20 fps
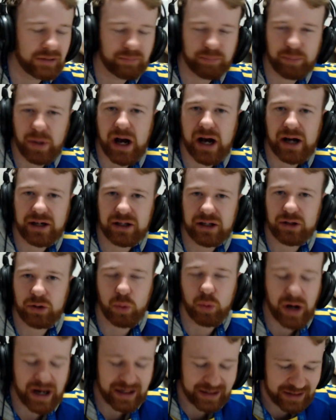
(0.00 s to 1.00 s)
parking
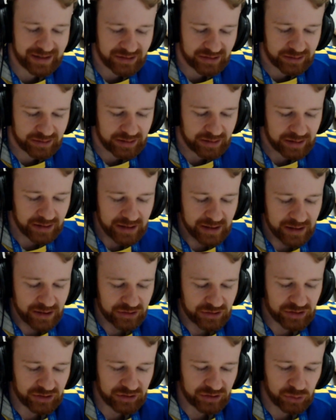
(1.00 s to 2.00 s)
quite easily.
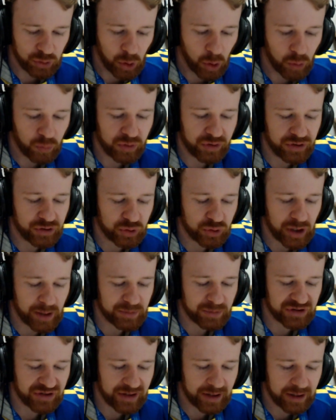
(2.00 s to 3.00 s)
So there's not really
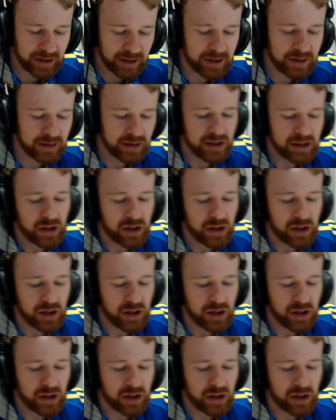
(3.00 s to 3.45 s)
dramas there.